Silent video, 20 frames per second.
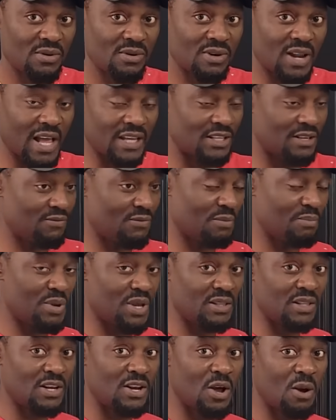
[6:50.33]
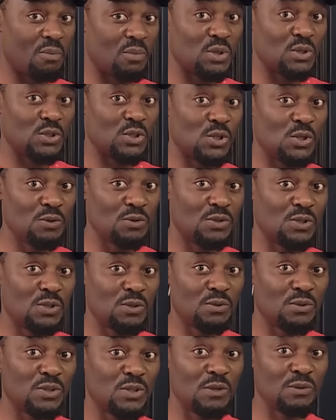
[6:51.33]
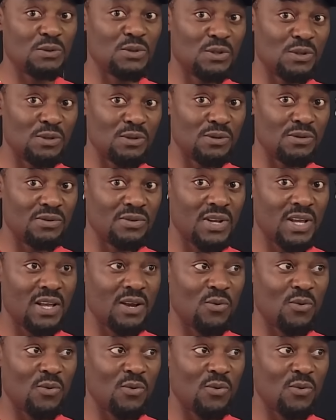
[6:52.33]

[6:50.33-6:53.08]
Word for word: Like if you pick the number 2222,